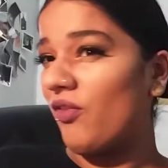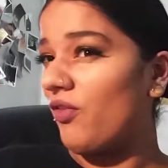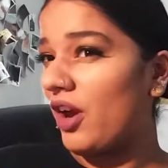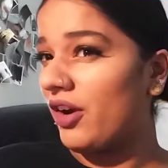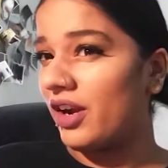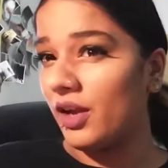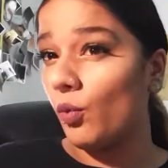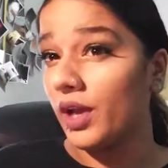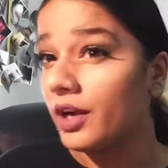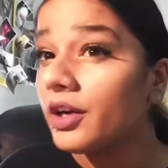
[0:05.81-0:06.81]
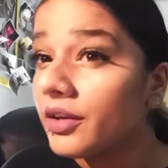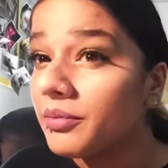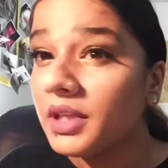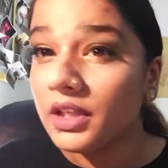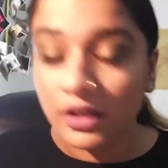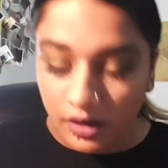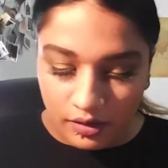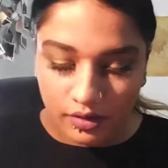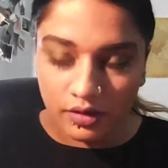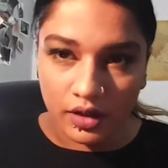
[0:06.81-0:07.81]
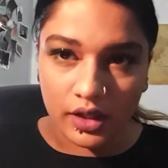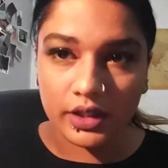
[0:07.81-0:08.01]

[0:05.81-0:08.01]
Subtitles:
very weird of me to do,